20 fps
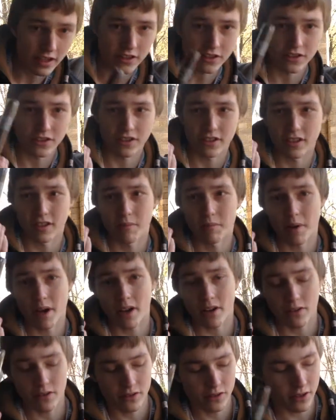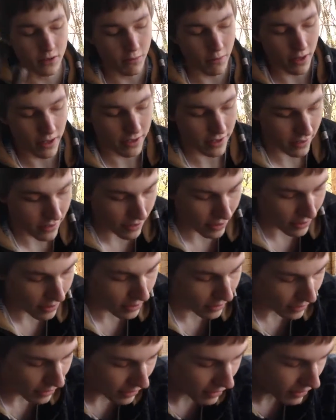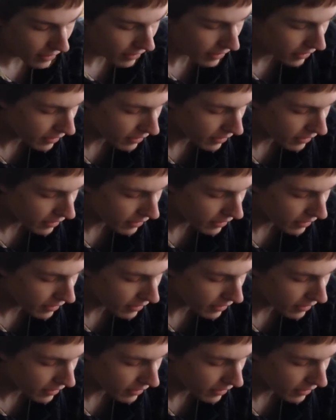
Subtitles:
Here's my Uzi weighs a ton.